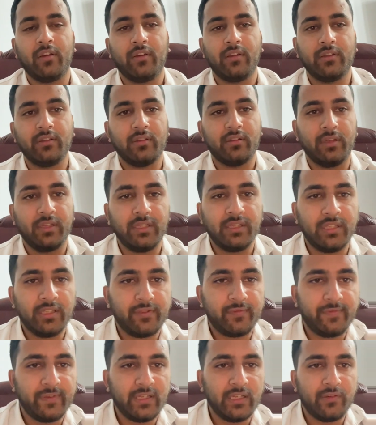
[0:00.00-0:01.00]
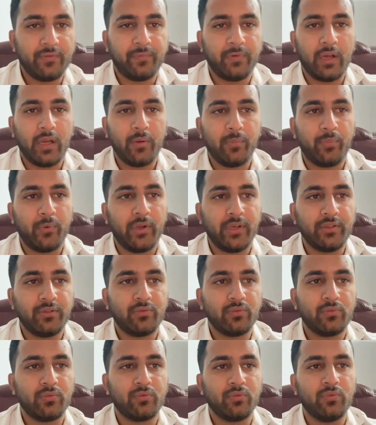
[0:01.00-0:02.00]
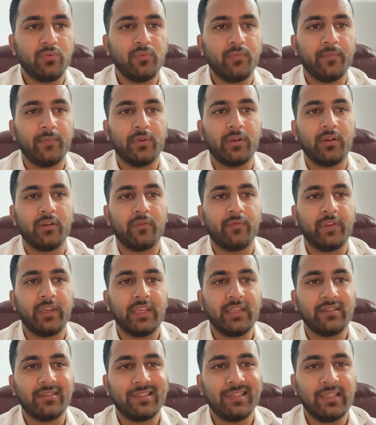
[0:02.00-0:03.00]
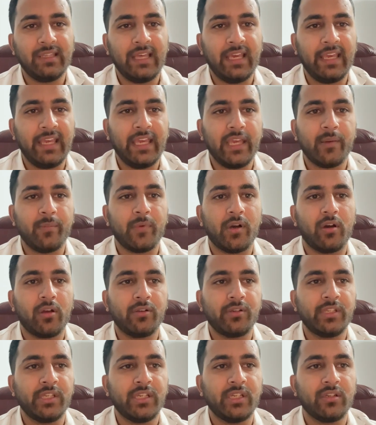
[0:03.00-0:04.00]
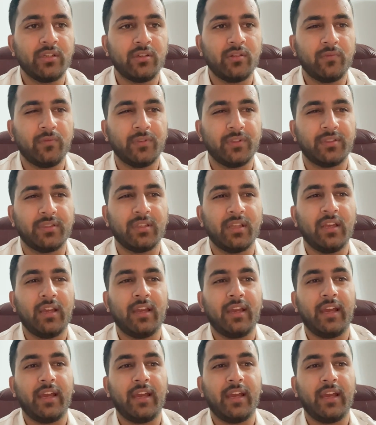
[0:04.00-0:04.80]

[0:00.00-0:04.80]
In this figure 5.22, we can see the AMRG curves